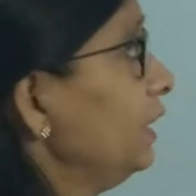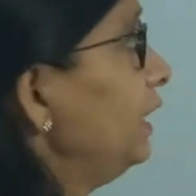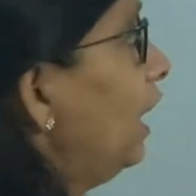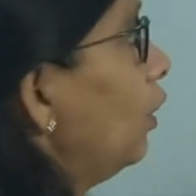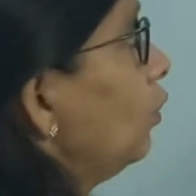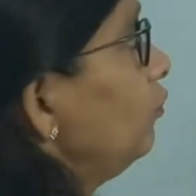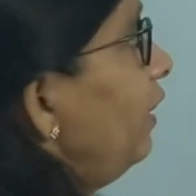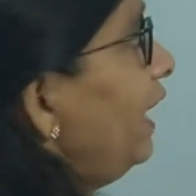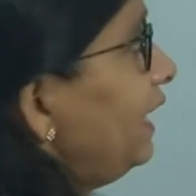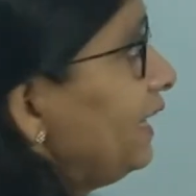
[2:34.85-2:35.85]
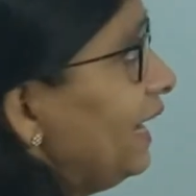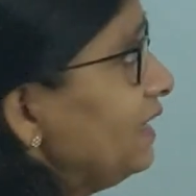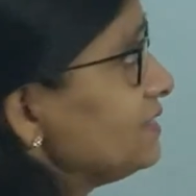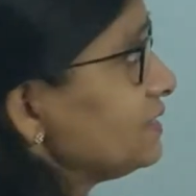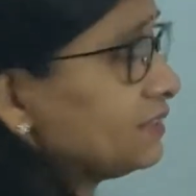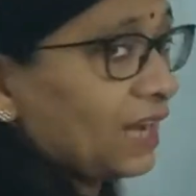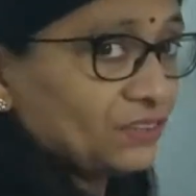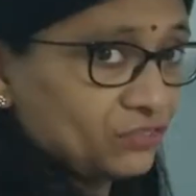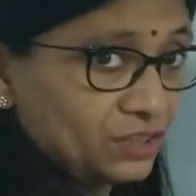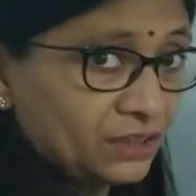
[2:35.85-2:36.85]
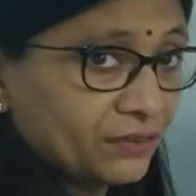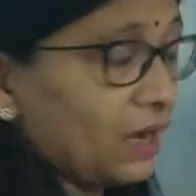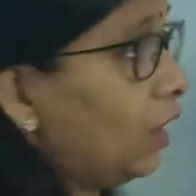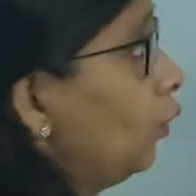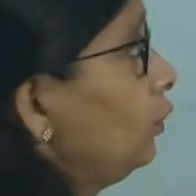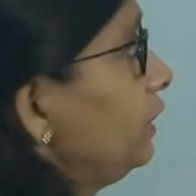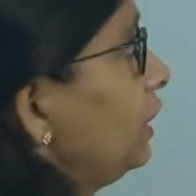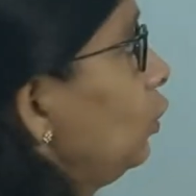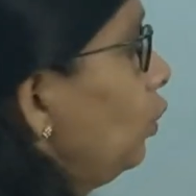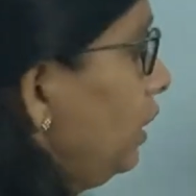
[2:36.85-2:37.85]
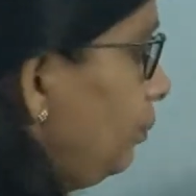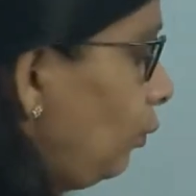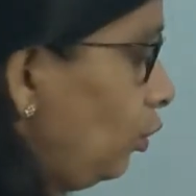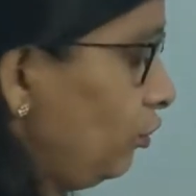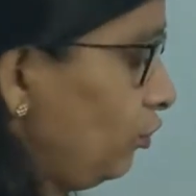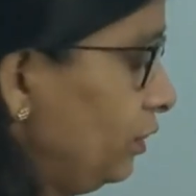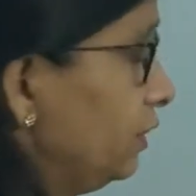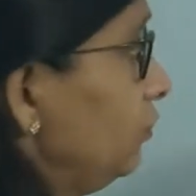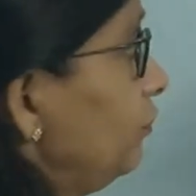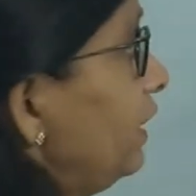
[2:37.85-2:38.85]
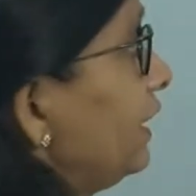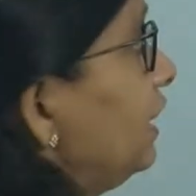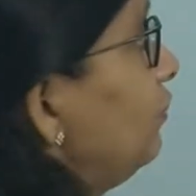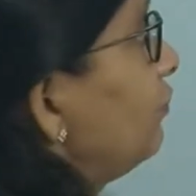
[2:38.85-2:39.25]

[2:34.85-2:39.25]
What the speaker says: Now, where it has touched the ground, the lower portion will give